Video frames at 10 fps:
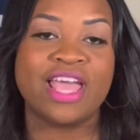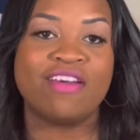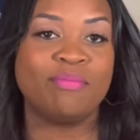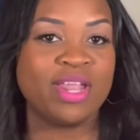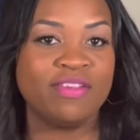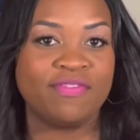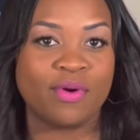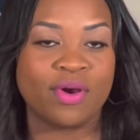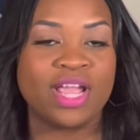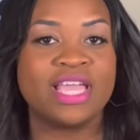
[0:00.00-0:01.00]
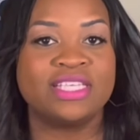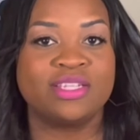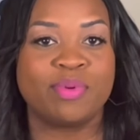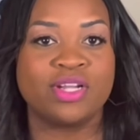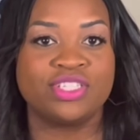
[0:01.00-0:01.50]
have money for is
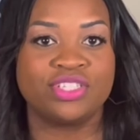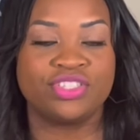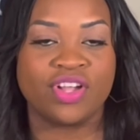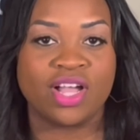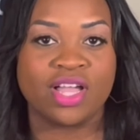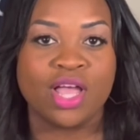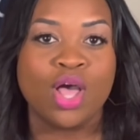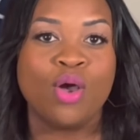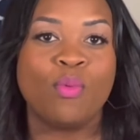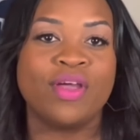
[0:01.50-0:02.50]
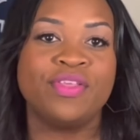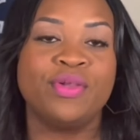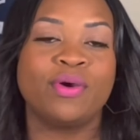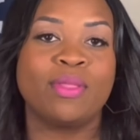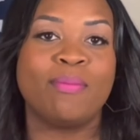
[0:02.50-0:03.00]
to purchase a truck, whether
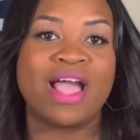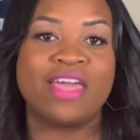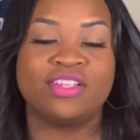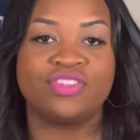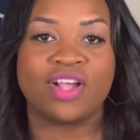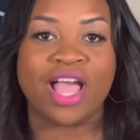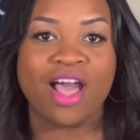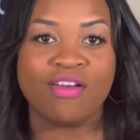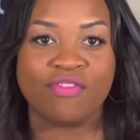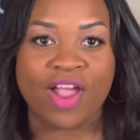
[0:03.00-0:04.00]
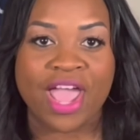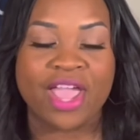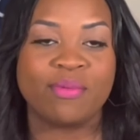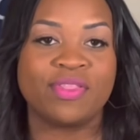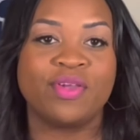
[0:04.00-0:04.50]
you're going to buy the truck
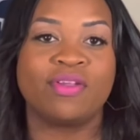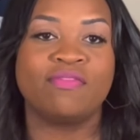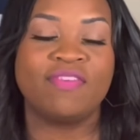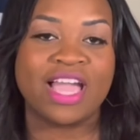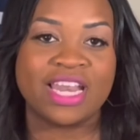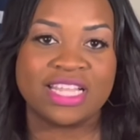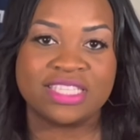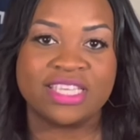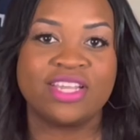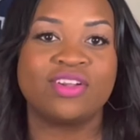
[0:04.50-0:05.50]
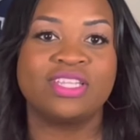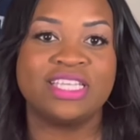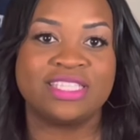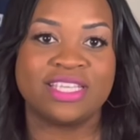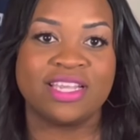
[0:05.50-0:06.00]
outright, whether you're going to finance it or
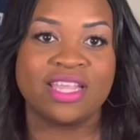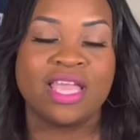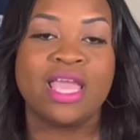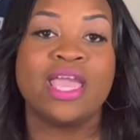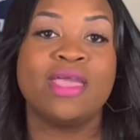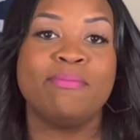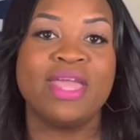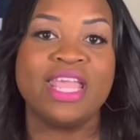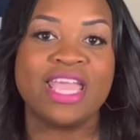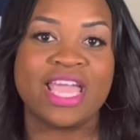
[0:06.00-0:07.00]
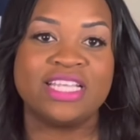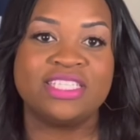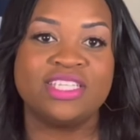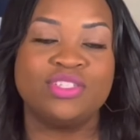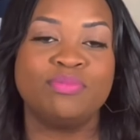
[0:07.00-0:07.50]
lease it. In many
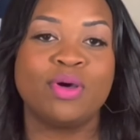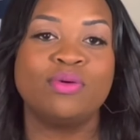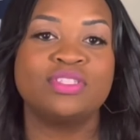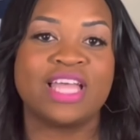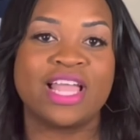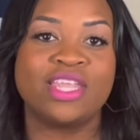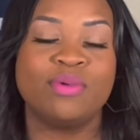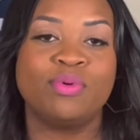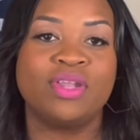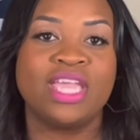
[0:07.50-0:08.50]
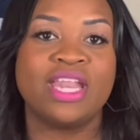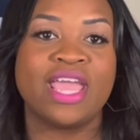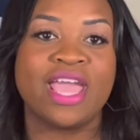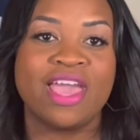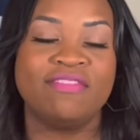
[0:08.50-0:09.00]
cases, you most likely will need
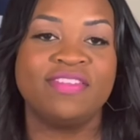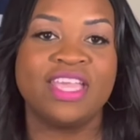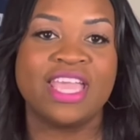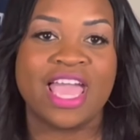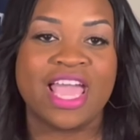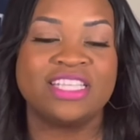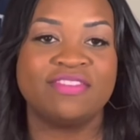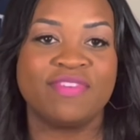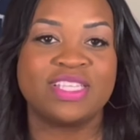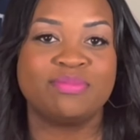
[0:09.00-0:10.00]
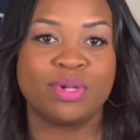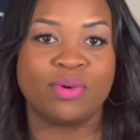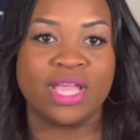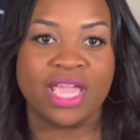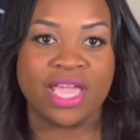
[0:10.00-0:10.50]
a hefty cash investment
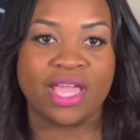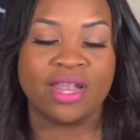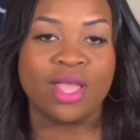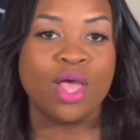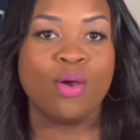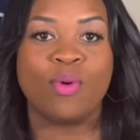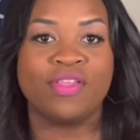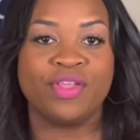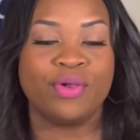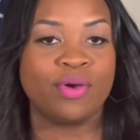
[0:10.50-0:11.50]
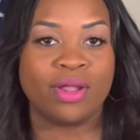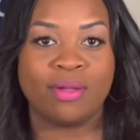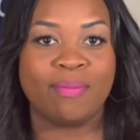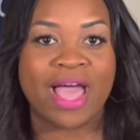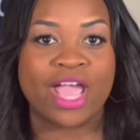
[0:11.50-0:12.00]
on hand, whether you're going
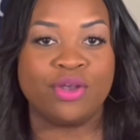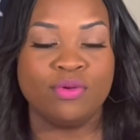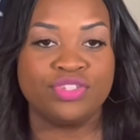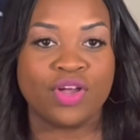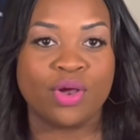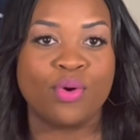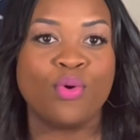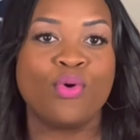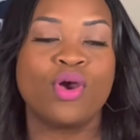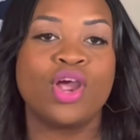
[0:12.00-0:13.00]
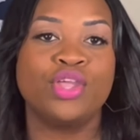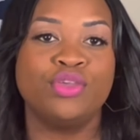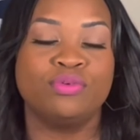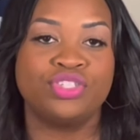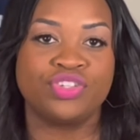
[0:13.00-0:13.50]
to buy a new truck or a
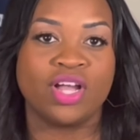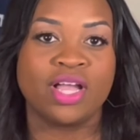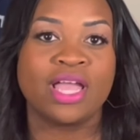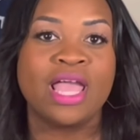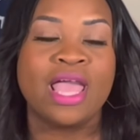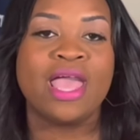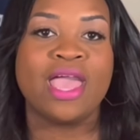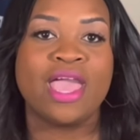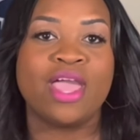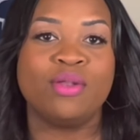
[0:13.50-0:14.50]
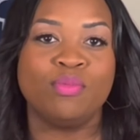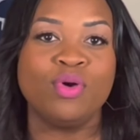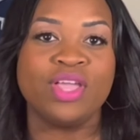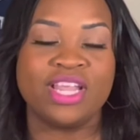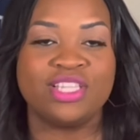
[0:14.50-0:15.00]
used truck. And
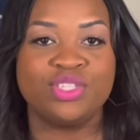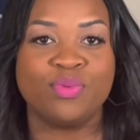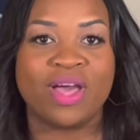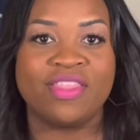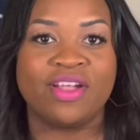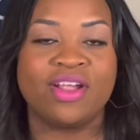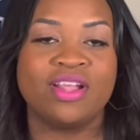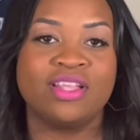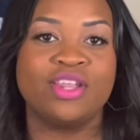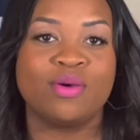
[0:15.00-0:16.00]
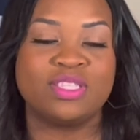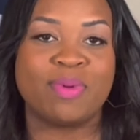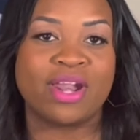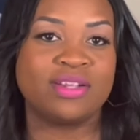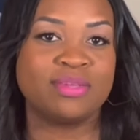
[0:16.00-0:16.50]
we'll get into whether, you know, it's
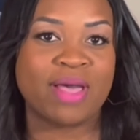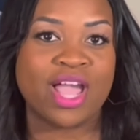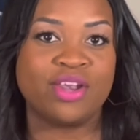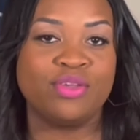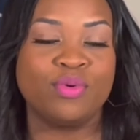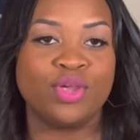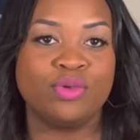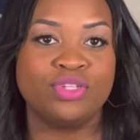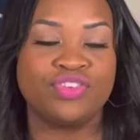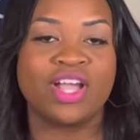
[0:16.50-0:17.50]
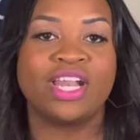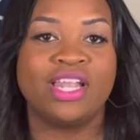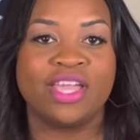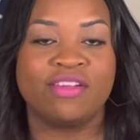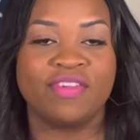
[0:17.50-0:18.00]
better to buy a new or used truck in a
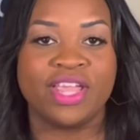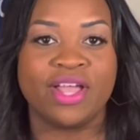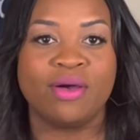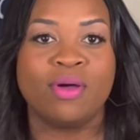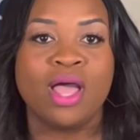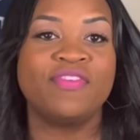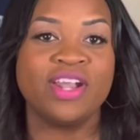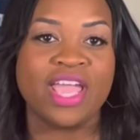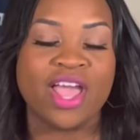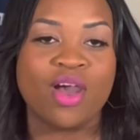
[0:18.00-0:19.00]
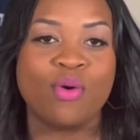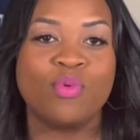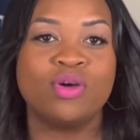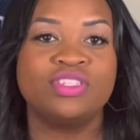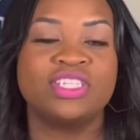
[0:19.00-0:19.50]
later video. But for now,
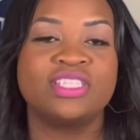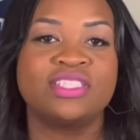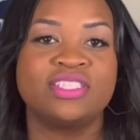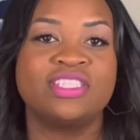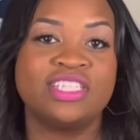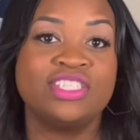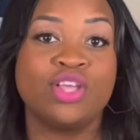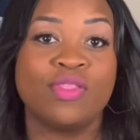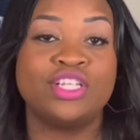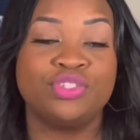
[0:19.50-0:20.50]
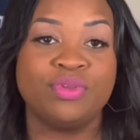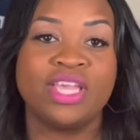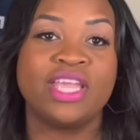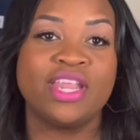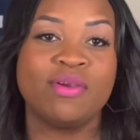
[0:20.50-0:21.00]
we'll just, just know that you
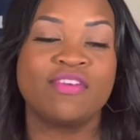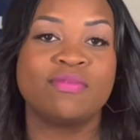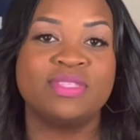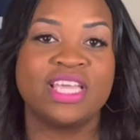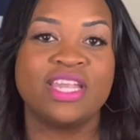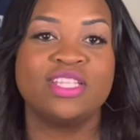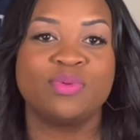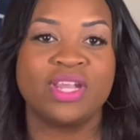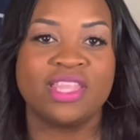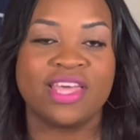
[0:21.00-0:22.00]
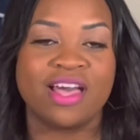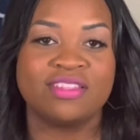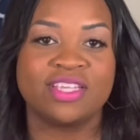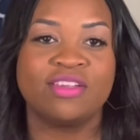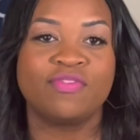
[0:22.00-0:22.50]
need anywhere from 10 to
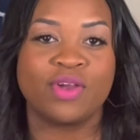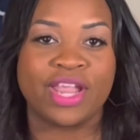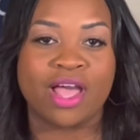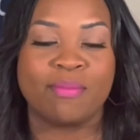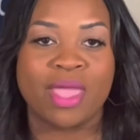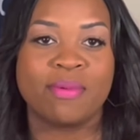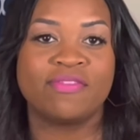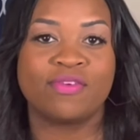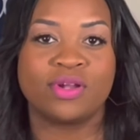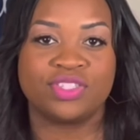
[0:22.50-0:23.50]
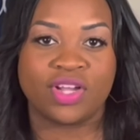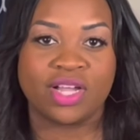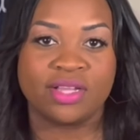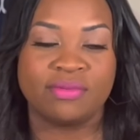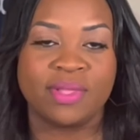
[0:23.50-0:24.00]
20,000 for down payment for a
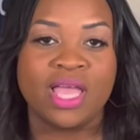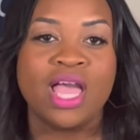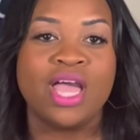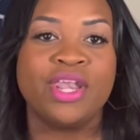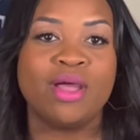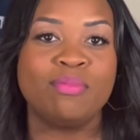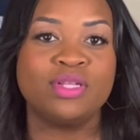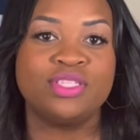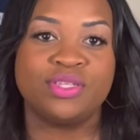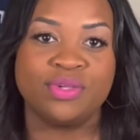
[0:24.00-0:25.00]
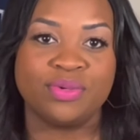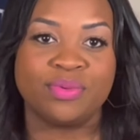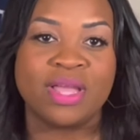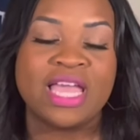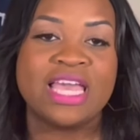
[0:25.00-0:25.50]
truck. Number
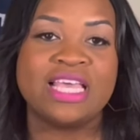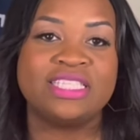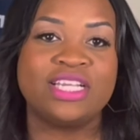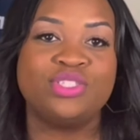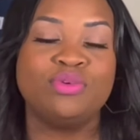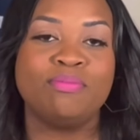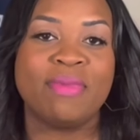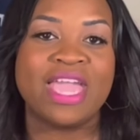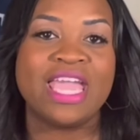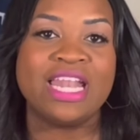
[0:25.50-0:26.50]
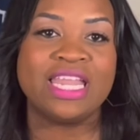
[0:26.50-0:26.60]
two is that you may